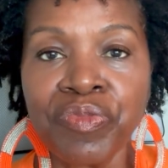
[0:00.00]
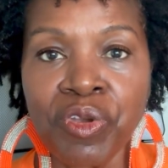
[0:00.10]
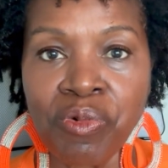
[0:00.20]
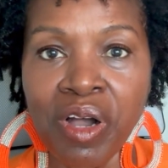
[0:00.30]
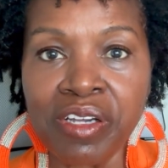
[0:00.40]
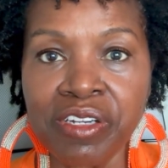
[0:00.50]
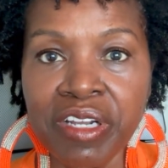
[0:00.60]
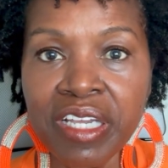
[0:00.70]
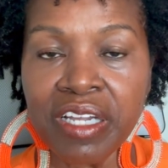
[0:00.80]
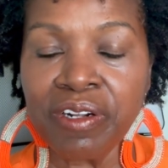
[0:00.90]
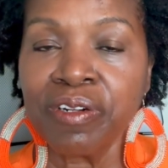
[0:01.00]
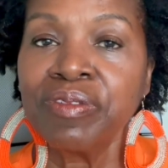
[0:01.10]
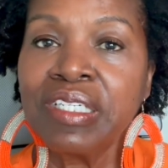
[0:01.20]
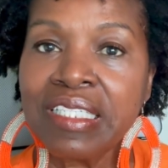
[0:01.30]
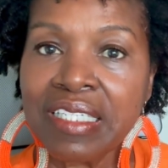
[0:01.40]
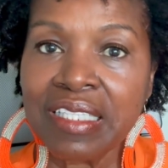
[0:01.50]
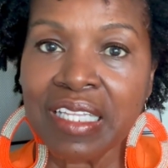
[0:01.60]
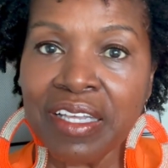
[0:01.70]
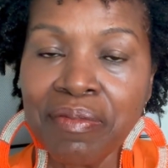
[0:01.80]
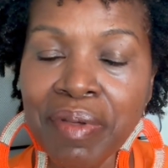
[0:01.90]
while you're here
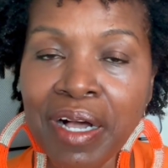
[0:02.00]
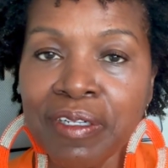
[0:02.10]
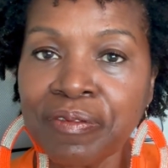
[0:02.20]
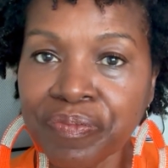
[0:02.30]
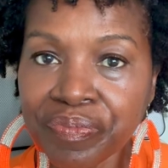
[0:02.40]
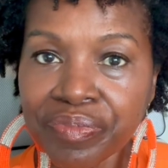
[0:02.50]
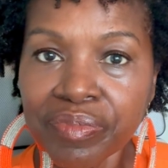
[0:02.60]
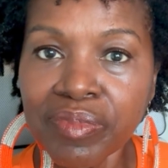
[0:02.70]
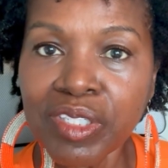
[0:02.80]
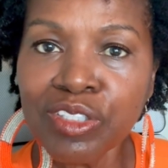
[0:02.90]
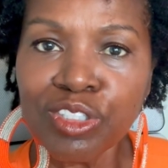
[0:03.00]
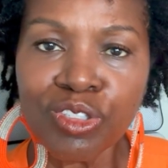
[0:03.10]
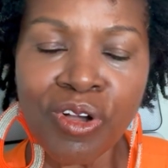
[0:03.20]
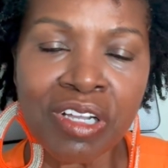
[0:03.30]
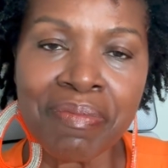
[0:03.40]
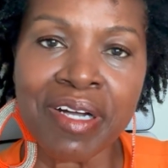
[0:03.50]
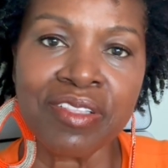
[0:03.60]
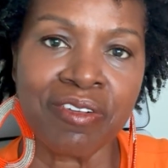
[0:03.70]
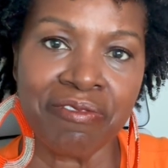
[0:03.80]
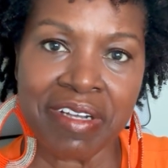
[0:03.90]
to talk about
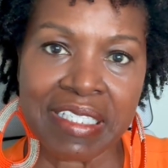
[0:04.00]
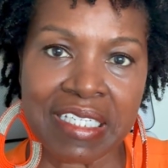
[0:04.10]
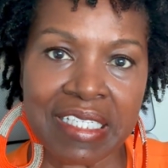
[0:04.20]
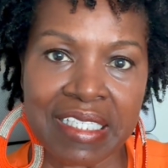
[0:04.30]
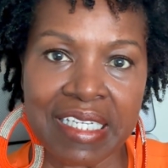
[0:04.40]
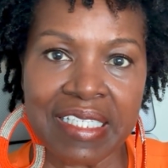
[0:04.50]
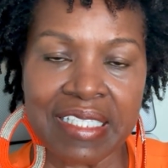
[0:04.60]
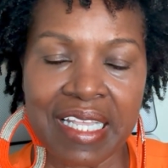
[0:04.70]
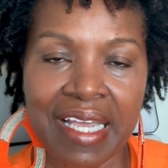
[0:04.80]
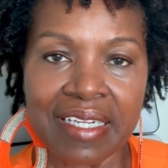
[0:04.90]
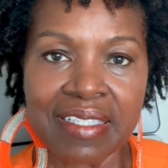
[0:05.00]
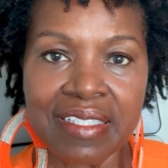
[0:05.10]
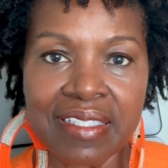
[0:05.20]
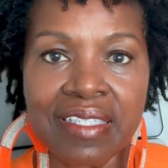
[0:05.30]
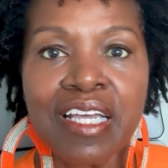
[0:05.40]
the residency status?